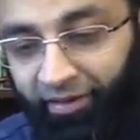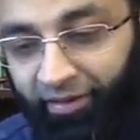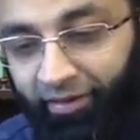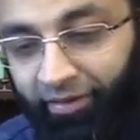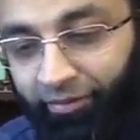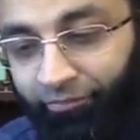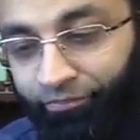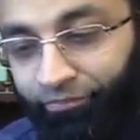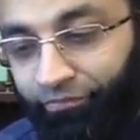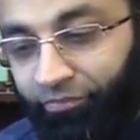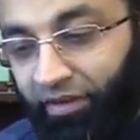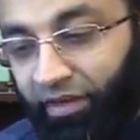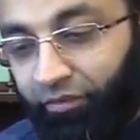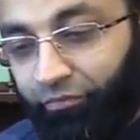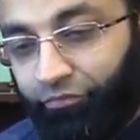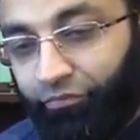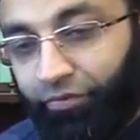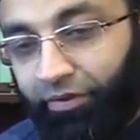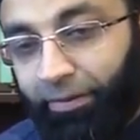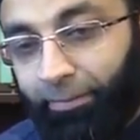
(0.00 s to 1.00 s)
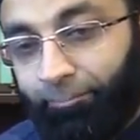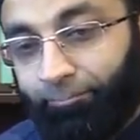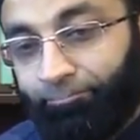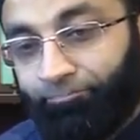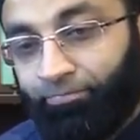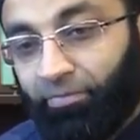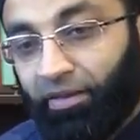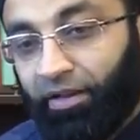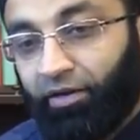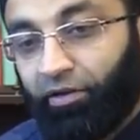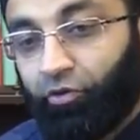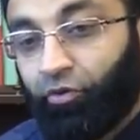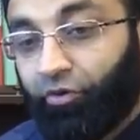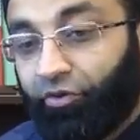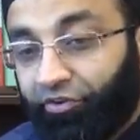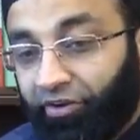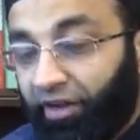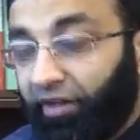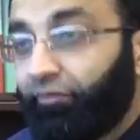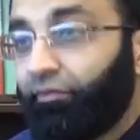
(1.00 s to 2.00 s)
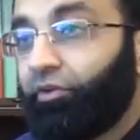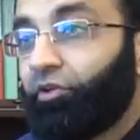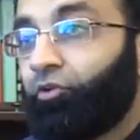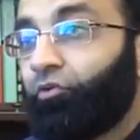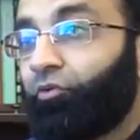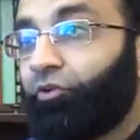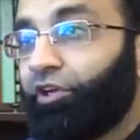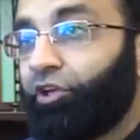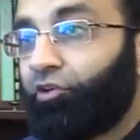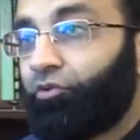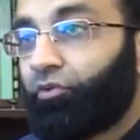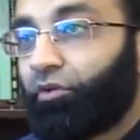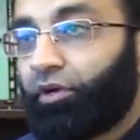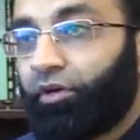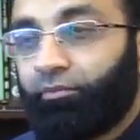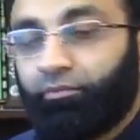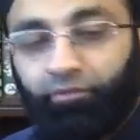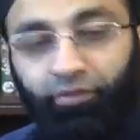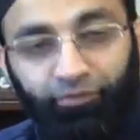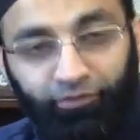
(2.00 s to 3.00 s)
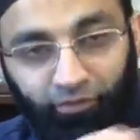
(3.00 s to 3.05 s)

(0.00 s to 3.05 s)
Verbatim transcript: Um, if um, uh, you are traveling, you don't need to come.